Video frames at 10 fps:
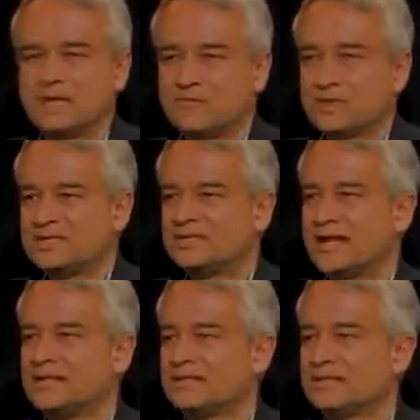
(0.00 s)
give you a
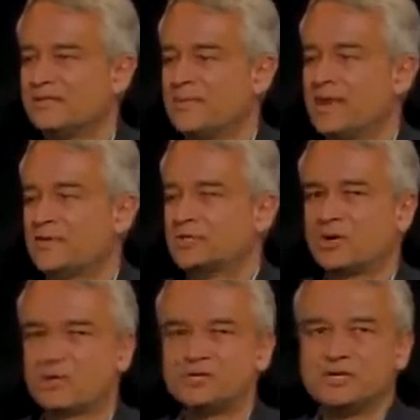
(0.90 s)
sense of a
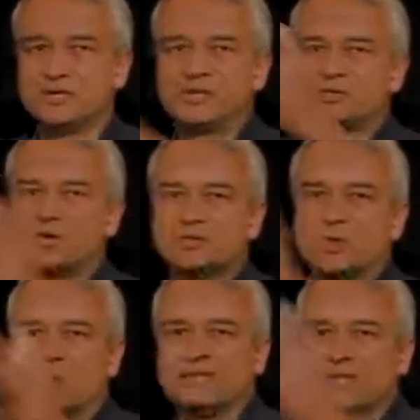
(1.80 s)
picture in which the electrons
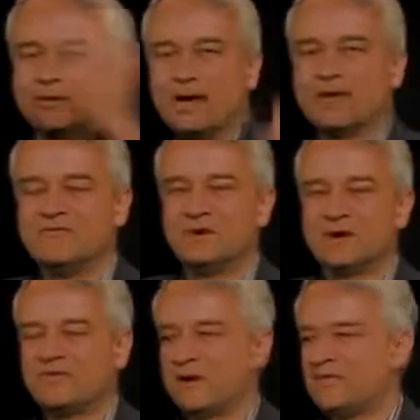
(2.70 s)
are whizzing around
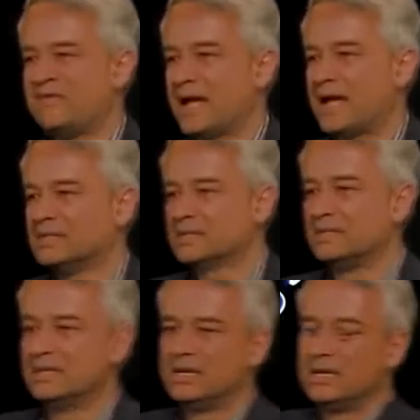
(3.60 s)
very, very fast